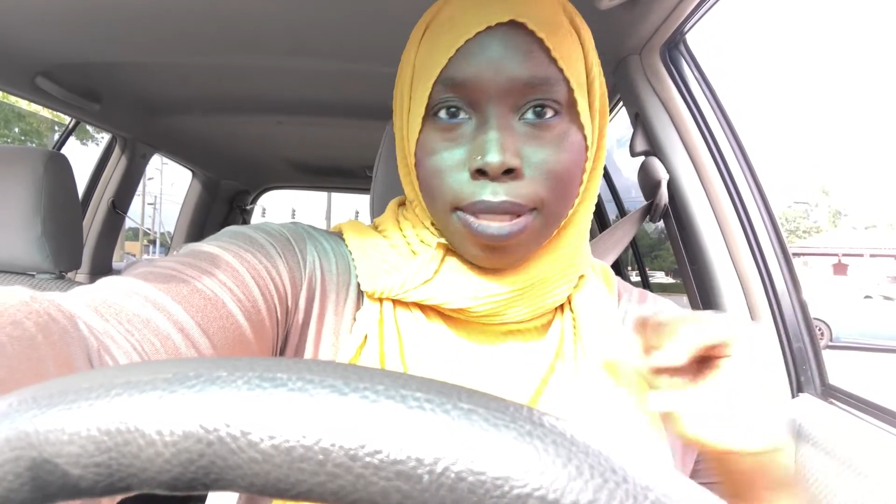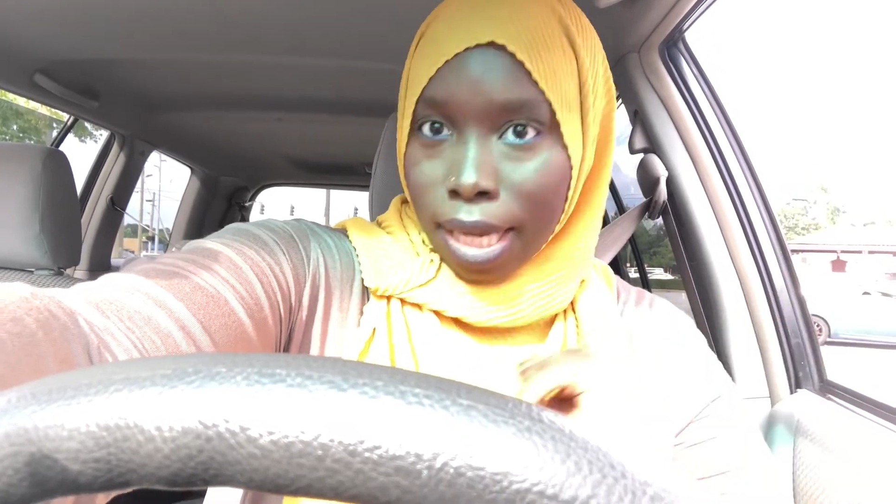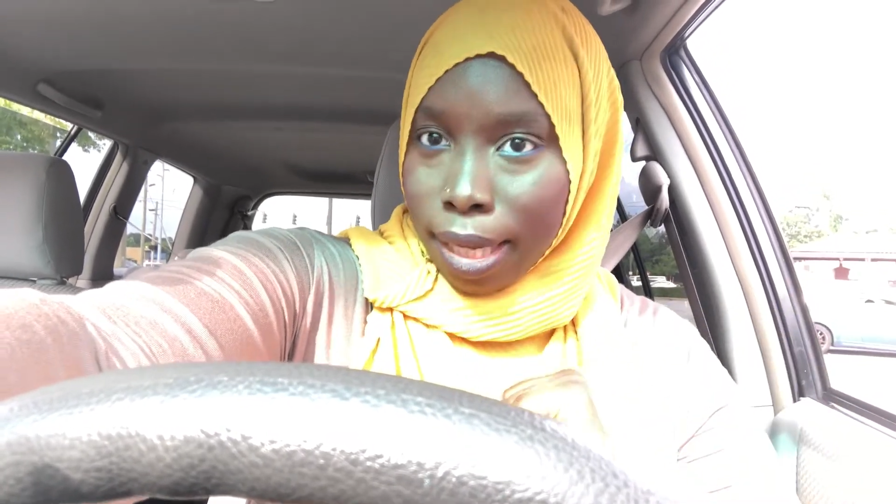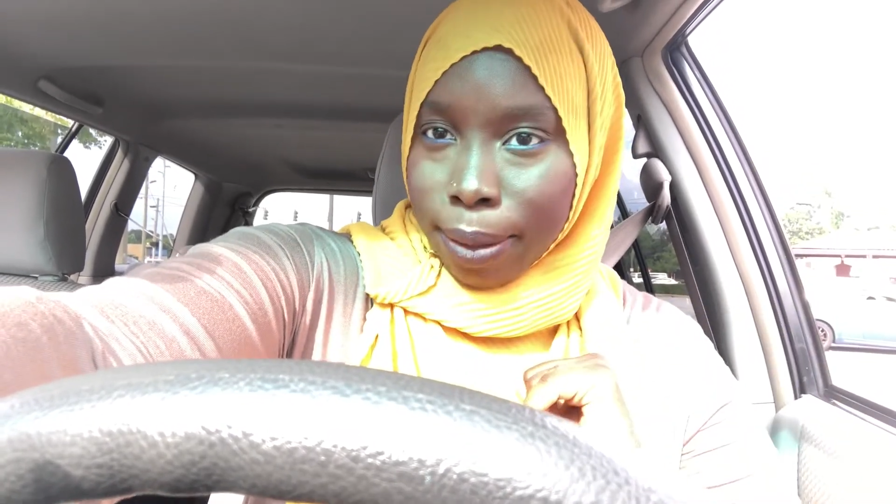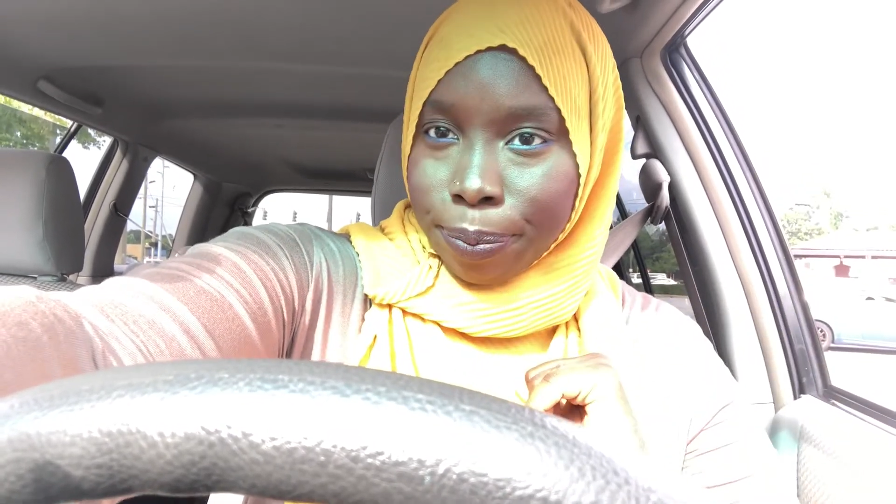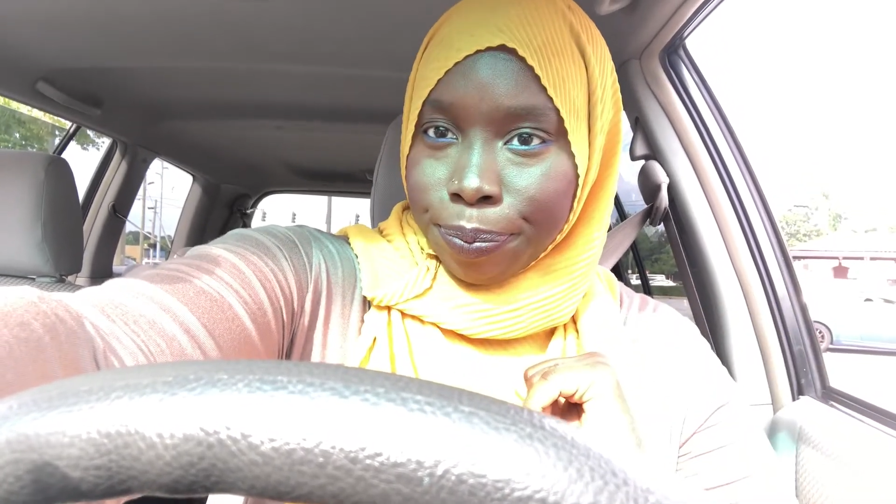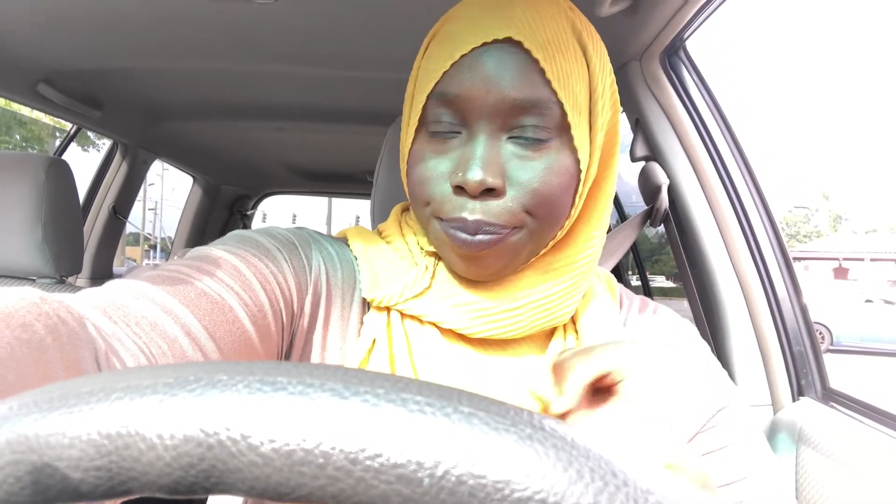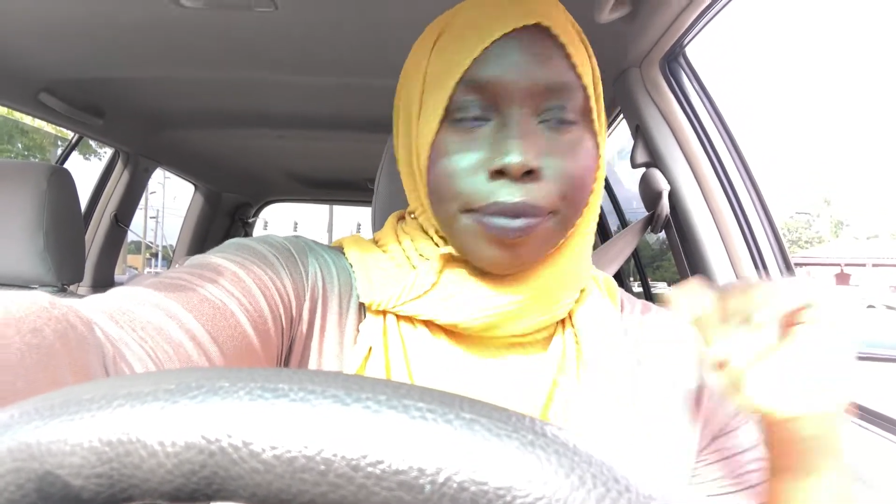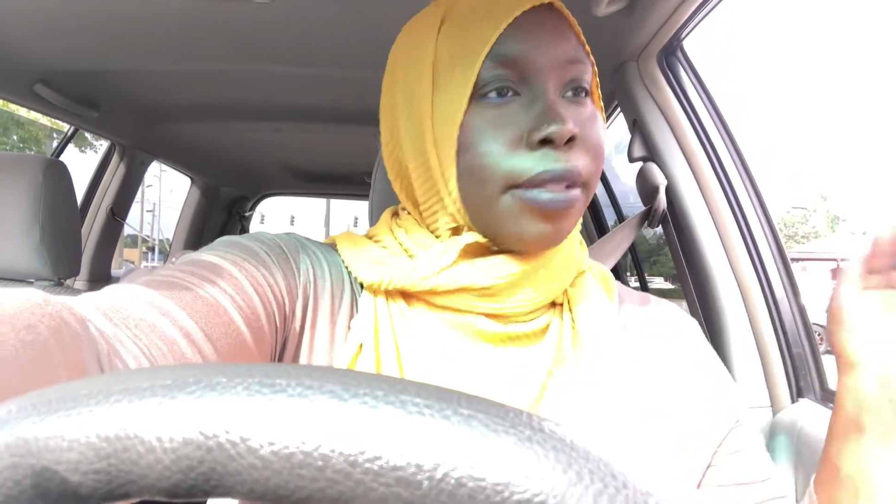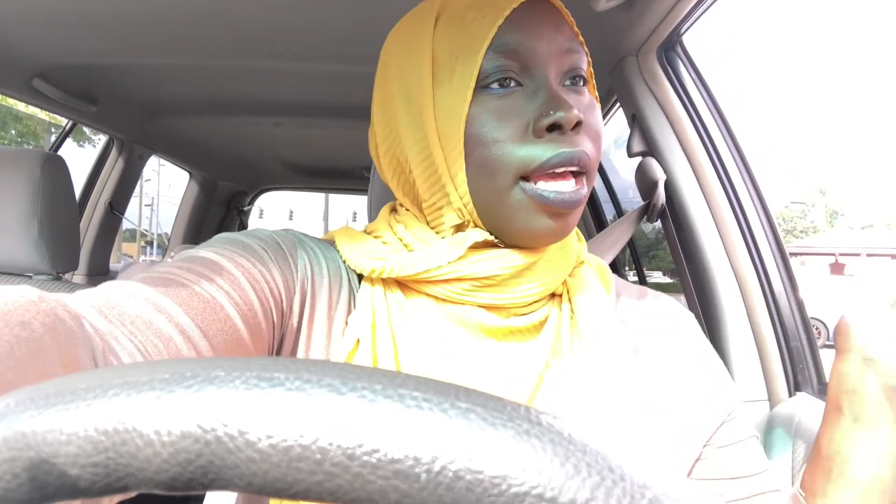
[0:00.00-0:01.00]
time.
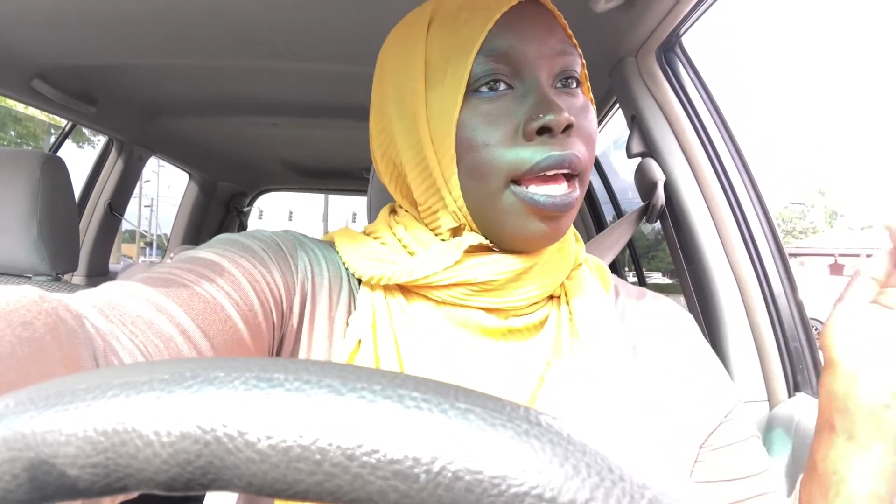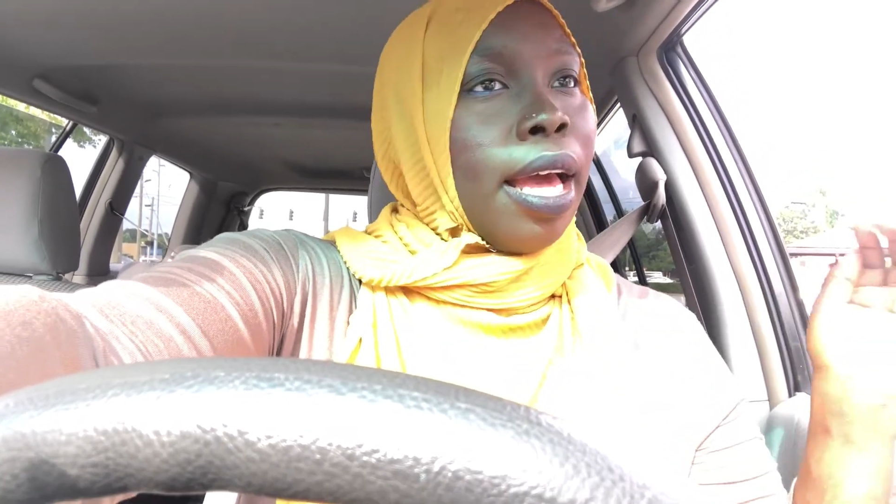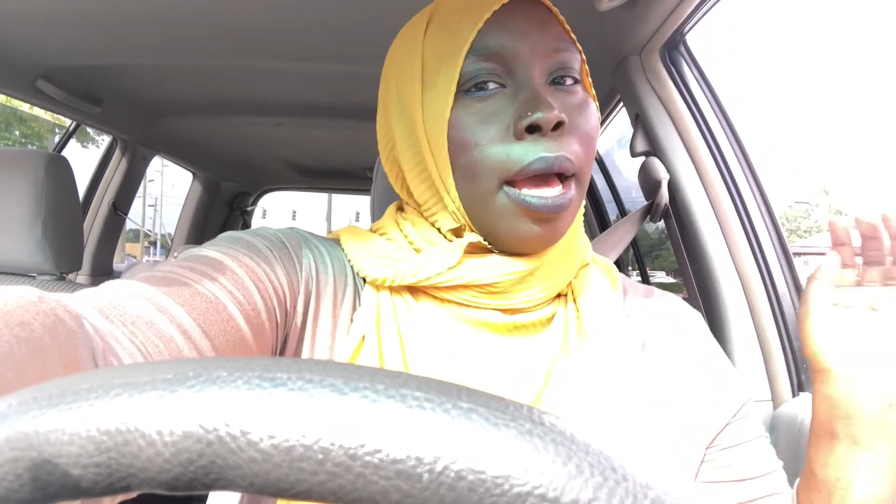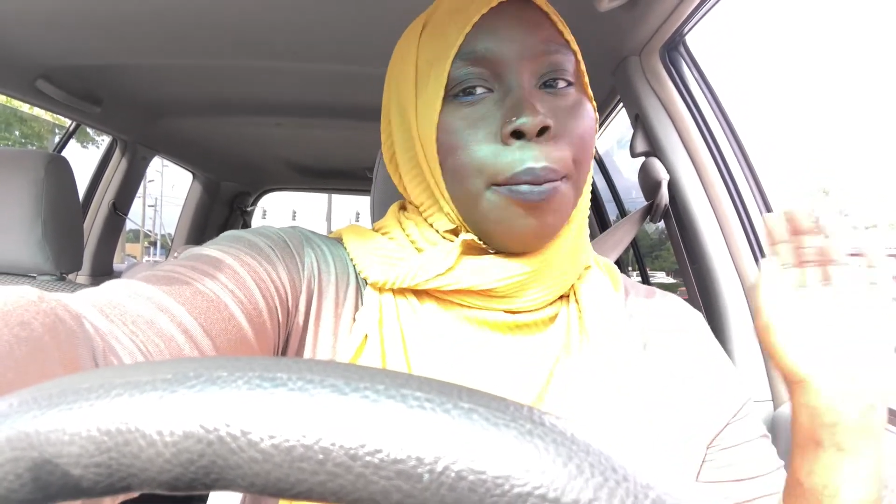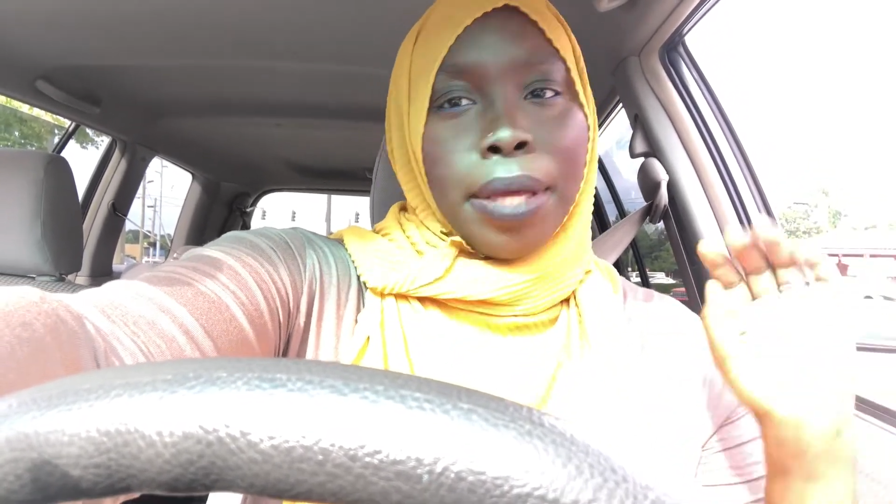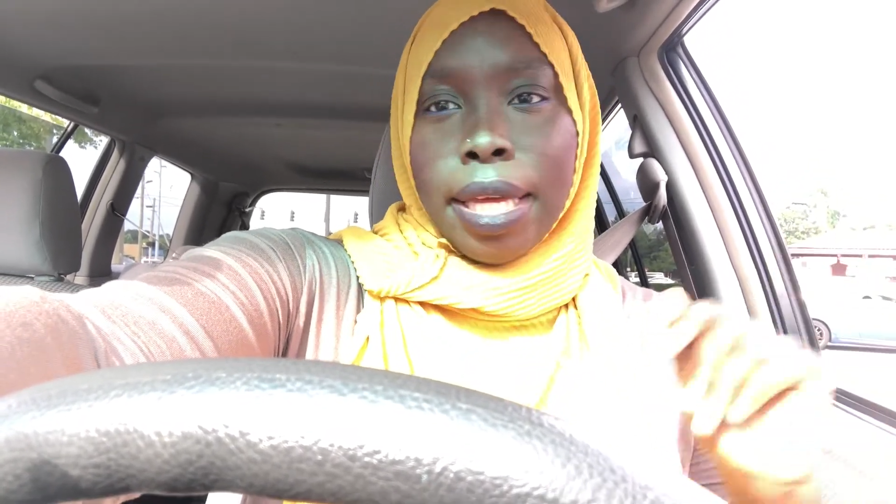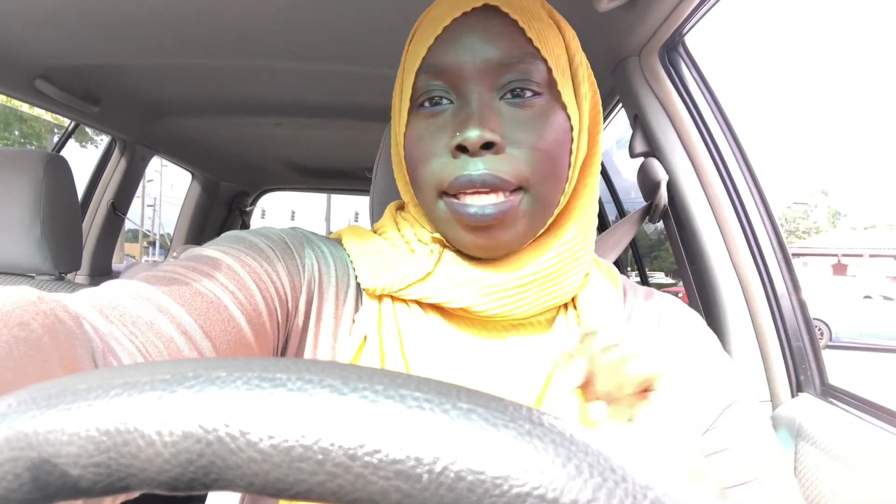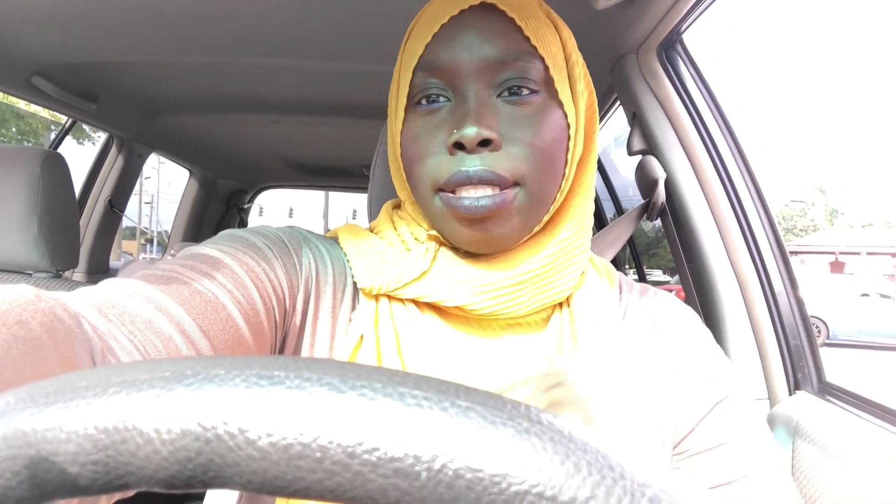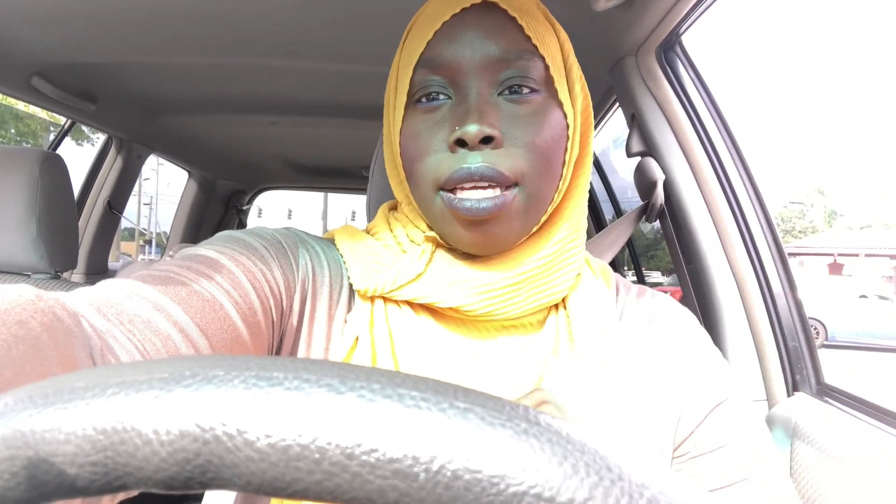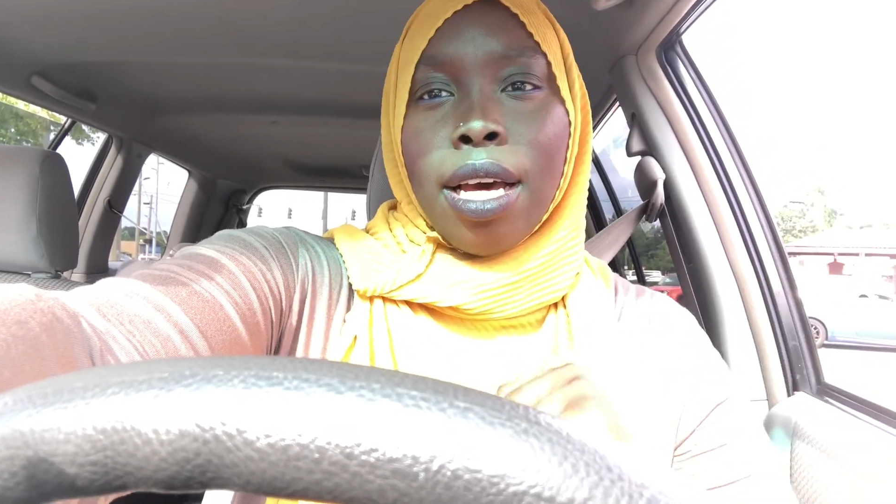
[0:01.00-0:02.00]
But
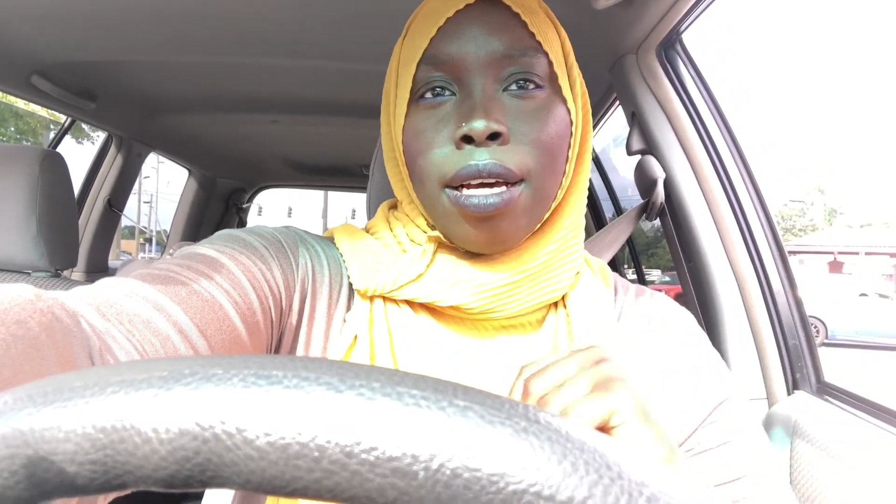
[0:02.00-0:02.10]
yes,